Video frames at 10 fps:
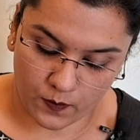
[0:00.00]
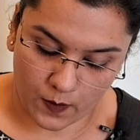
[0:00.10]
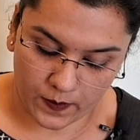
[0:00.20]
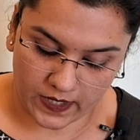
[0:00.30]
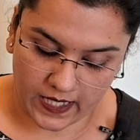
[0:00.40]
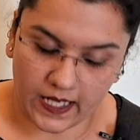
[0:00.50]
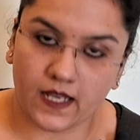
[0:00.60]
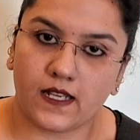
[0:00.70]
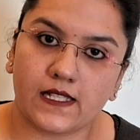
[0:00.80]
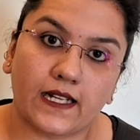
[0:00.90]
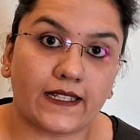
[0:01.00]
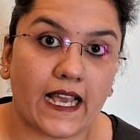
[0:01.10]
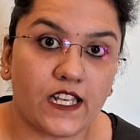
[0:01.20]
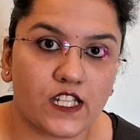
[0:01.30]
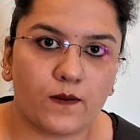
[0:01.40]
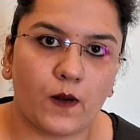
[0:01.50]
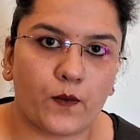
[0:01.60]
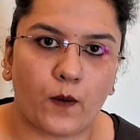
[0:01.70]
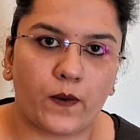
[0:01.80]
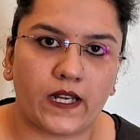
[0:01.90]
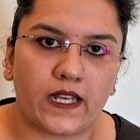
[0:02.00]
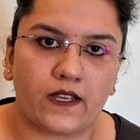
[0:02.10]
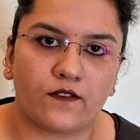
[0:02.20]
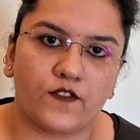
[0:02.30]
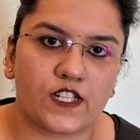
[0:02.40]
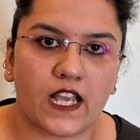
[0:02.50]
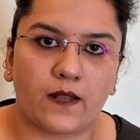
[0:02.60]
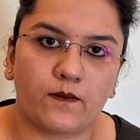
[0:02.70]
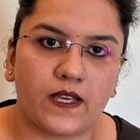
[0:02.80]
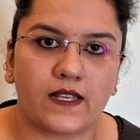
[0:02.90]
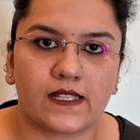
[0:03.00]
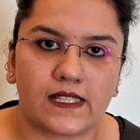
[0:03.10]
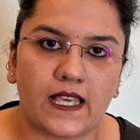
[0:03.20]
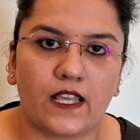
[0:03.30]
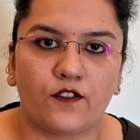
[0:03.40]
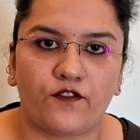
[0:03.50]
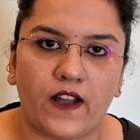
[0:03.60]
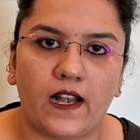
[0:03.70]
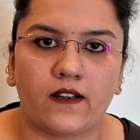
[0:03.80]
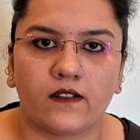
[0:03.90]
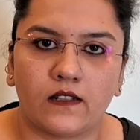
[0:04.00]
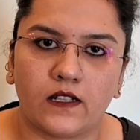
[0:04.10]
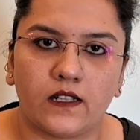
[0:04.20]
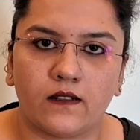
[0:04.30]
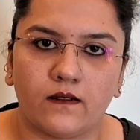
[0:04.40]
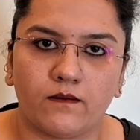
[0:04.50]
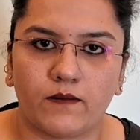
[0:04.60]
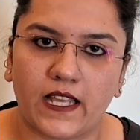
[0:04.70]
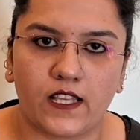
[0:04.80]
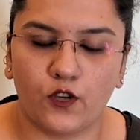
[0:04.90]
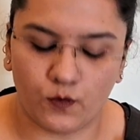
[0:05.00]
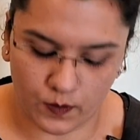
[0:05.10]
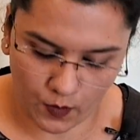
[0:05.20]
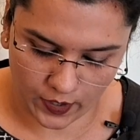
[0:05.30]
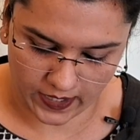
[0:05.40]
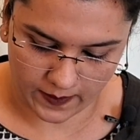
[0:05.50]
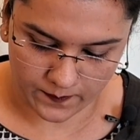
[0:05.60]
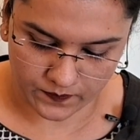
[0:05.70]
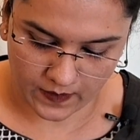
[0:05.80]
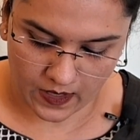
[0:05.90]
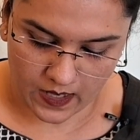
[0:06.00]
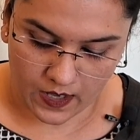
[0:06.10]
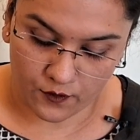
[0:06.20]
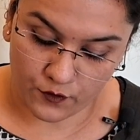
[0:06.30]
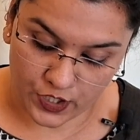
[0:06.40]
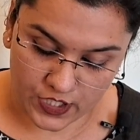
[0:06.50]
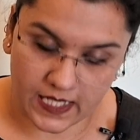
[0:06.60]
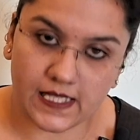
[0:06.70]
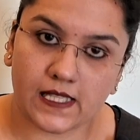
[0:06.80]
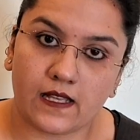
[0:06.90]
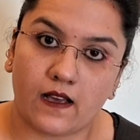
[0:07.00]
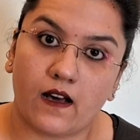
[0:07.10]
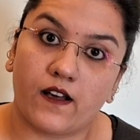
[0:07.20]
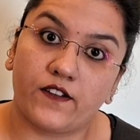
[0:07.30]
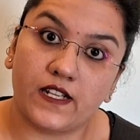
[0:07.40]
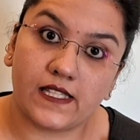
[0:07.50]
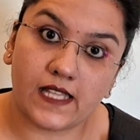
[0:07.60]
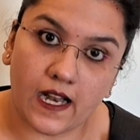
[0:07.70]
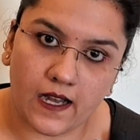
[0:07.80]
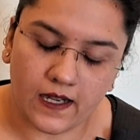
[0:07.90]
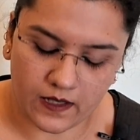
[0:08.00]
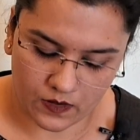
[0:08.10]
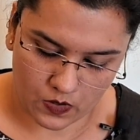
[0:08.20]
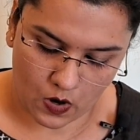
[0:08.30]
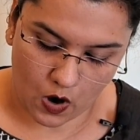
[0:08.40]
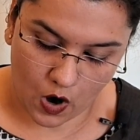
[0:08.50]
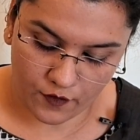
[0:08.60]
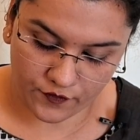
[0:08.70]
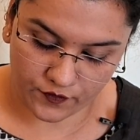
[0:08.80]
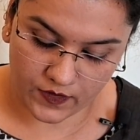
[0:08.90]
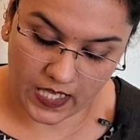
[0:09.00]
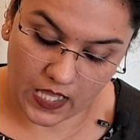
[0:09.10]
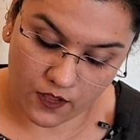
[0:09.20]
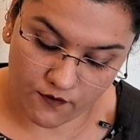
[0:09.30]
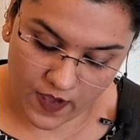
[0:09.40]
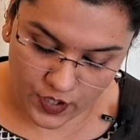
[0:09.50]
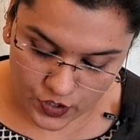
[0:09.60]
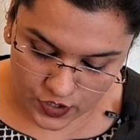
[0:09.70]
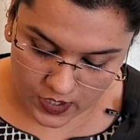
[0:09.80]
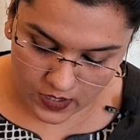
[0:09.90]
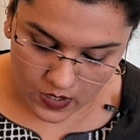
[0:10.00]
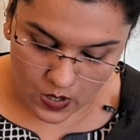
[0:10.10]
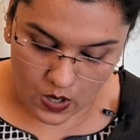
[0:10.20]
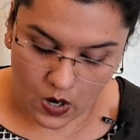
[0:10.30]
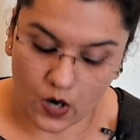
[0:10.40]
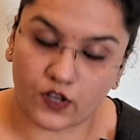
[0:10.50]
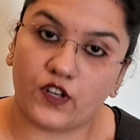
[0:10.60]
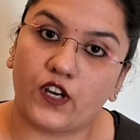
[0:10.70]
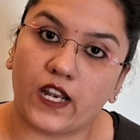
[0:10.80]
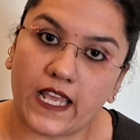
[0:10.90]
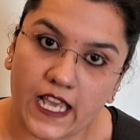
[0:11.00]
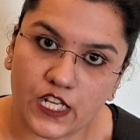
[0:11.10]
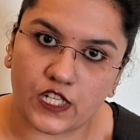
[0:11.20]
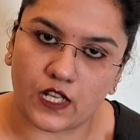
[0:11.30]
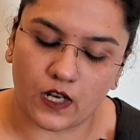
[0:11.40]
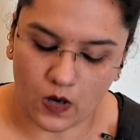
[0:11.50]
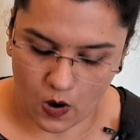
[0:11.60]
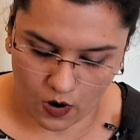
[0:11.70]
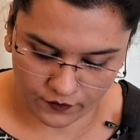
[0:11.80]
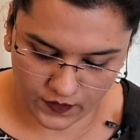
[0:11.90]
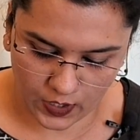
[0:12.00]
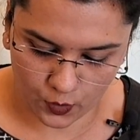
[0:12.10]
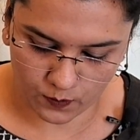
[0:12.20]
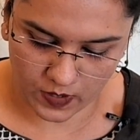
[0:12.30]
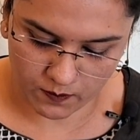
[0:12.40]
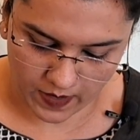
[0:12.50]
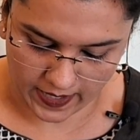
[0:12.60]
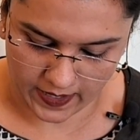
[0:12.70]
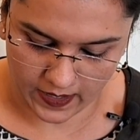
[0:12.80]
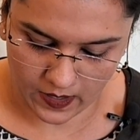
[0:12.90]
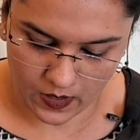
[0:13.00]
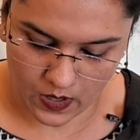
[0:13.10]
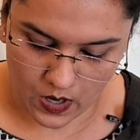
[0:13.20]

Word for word: property is a tangible property which can be seen, felt, heard by the human body, which is a result of the invention or creation of the human mind